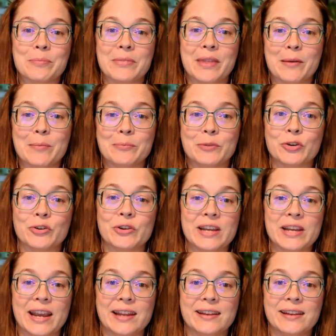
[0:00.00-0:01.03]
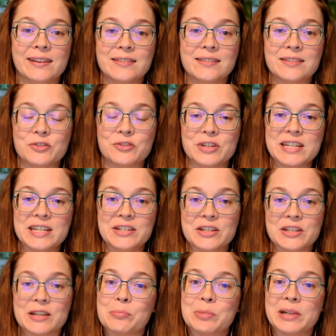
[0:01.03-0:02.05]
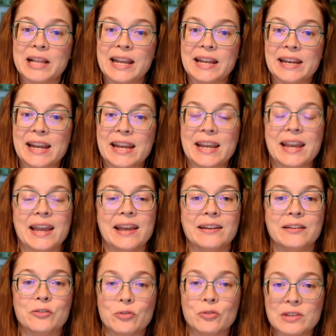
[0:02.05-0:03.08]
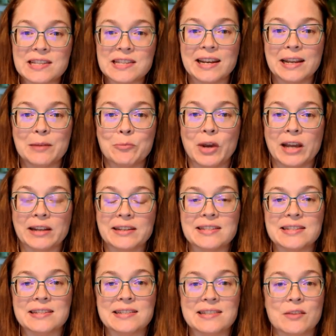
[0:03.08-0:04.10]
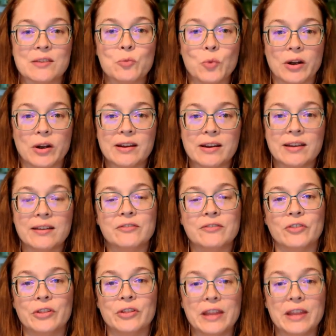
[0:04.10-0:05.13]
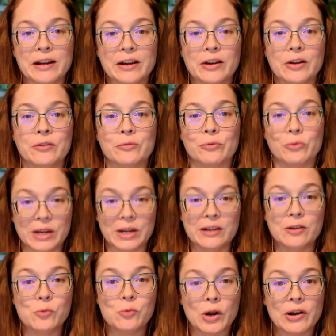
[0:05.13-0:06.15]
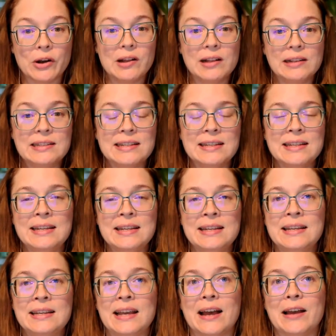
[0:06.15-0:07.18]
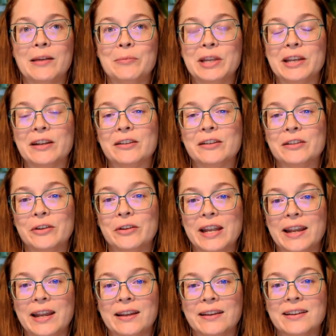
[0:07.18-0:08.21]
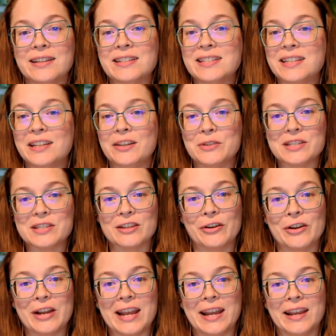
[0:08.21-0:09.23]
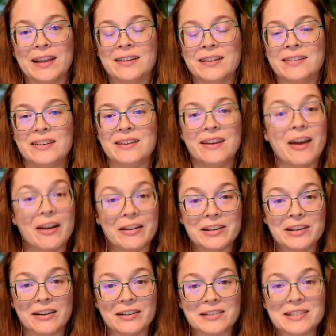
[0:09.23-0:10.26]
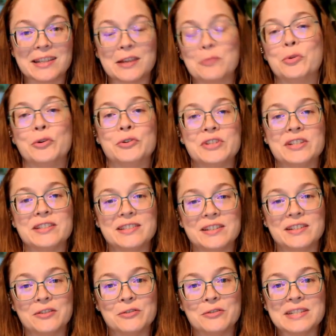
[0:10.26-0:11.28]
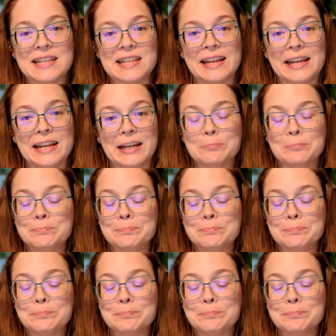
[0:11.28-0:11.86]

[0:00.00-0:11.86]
them create strategic planning and goal-setting practices that work for their real world, including continuous learning, non-toxic approaches to goal setting,